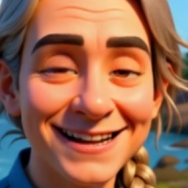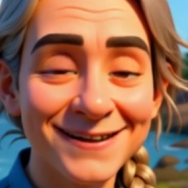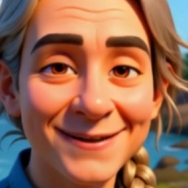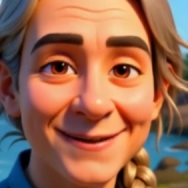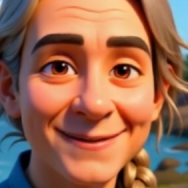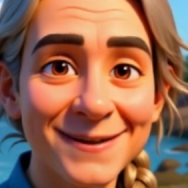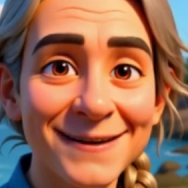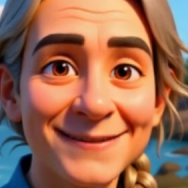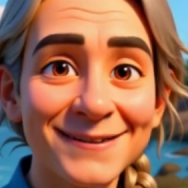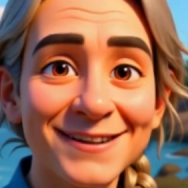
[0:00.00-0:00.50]
and
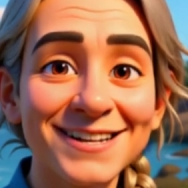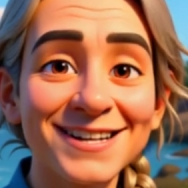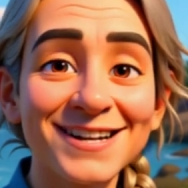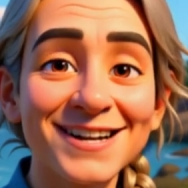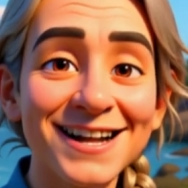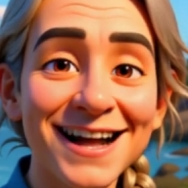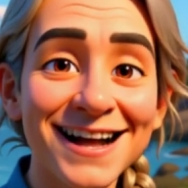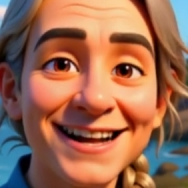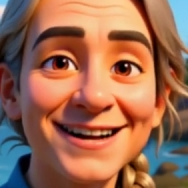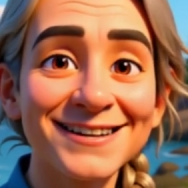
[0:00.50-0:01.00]
remember to
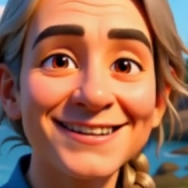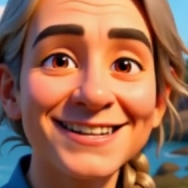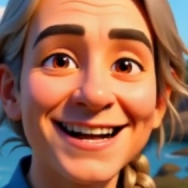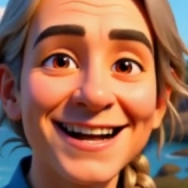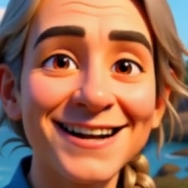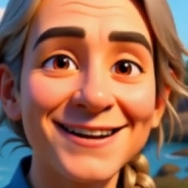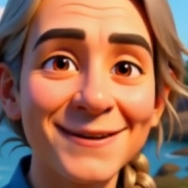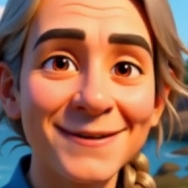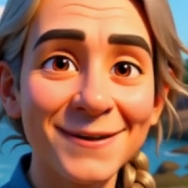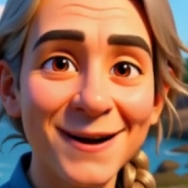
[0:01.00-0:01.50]
check on the
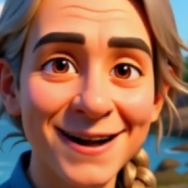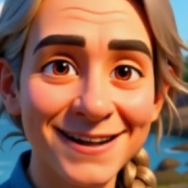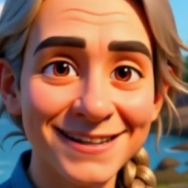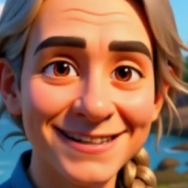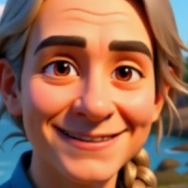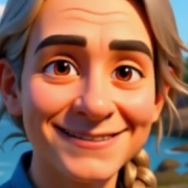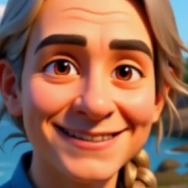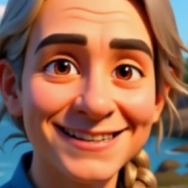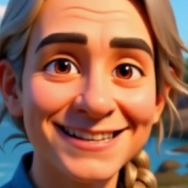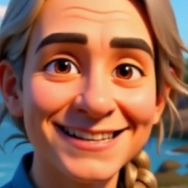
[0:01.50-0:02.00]
other
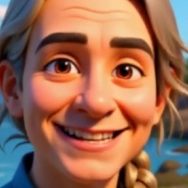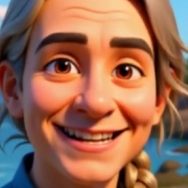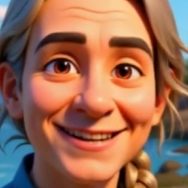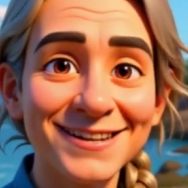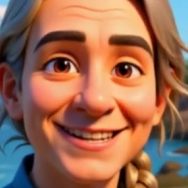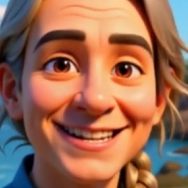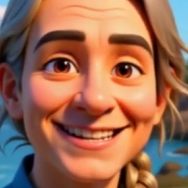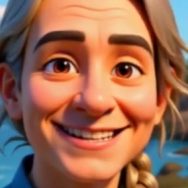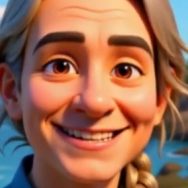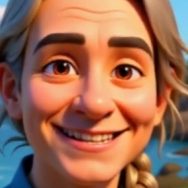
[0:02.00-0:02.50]
parts of the
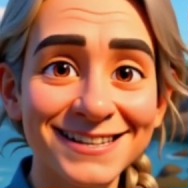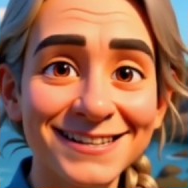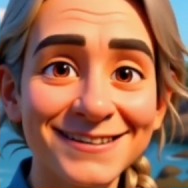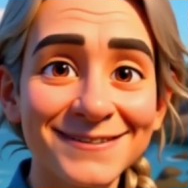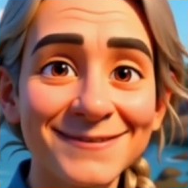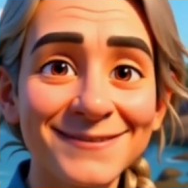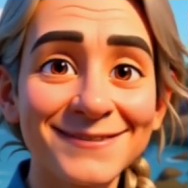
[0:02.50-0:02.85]
series.